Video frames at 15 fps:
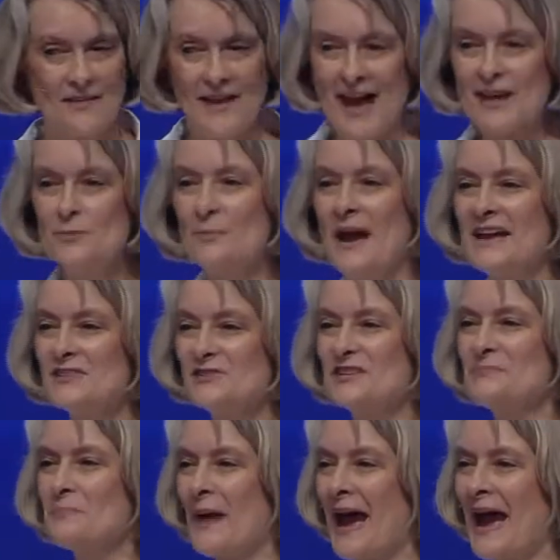Now that
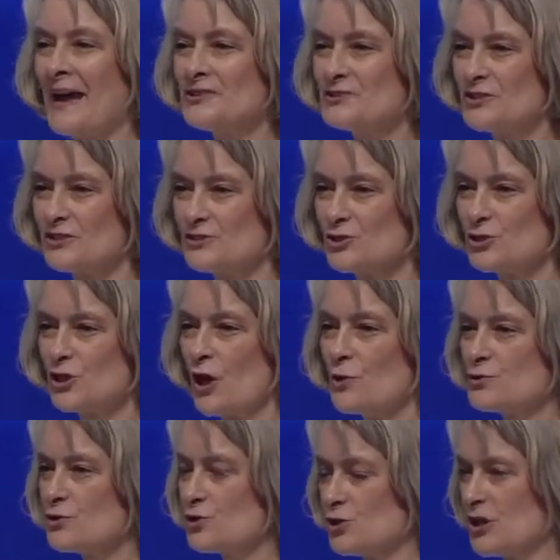amazing passage
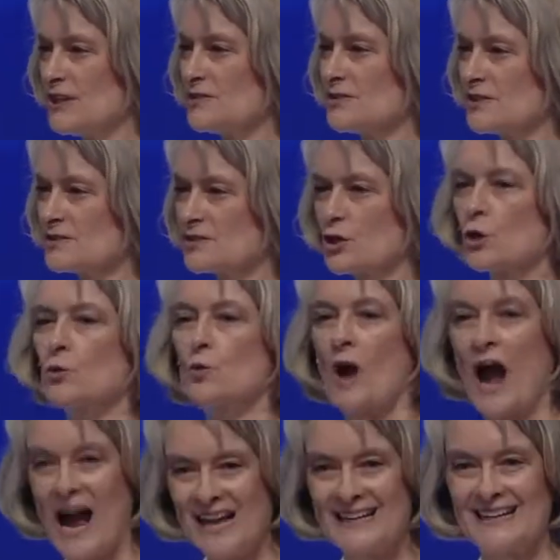shows Jesus
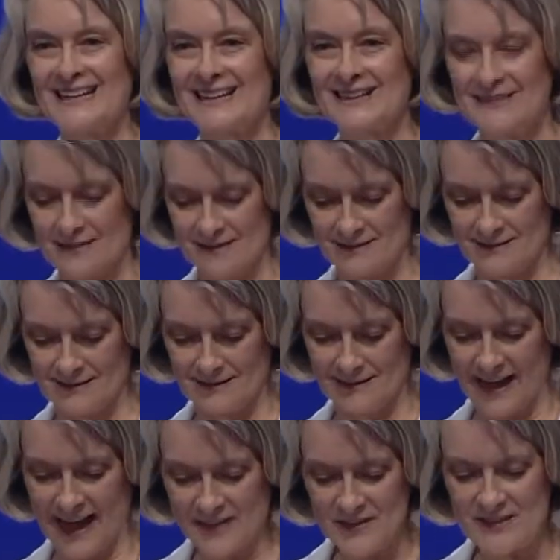crying
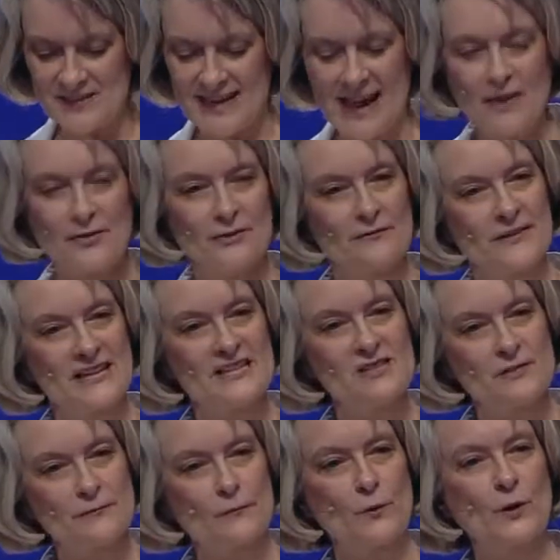at the death of
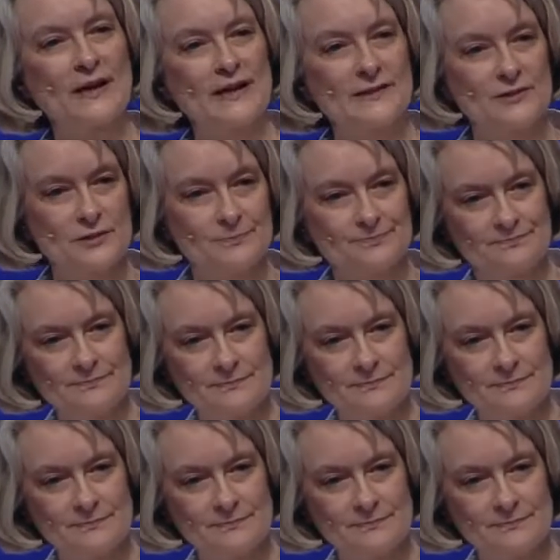his friend.